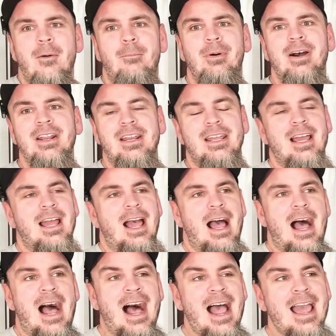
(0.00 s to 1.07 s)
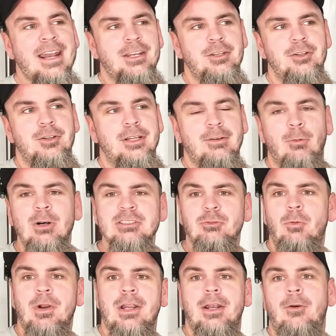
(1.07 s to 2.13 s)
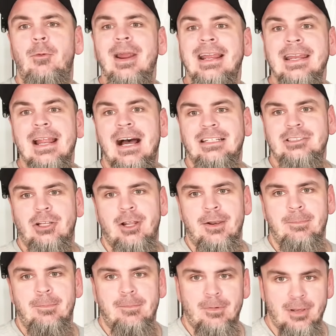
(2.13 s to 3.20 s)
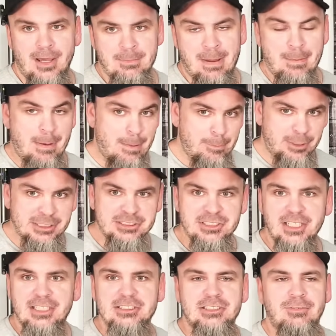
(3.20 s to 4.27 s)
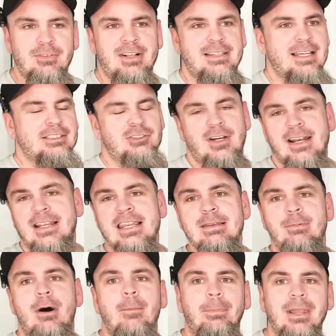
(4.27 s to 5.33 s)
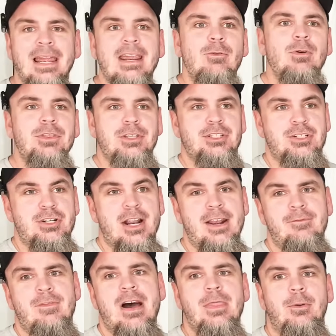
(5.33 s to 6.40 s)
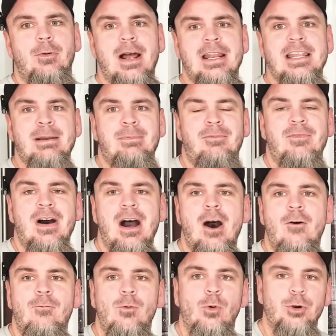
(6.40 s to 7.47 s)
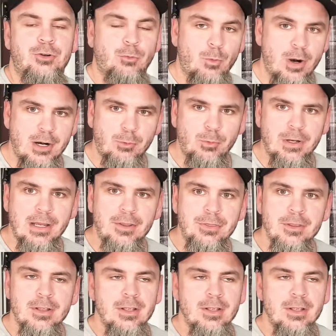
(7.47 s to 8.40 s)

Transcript: but I had to do, it wasn't wanting to recognize a lot of, a lot of my memory sick and stuff like that, so I had to keep on playing with it, to trying to find the right type of file for it to work with.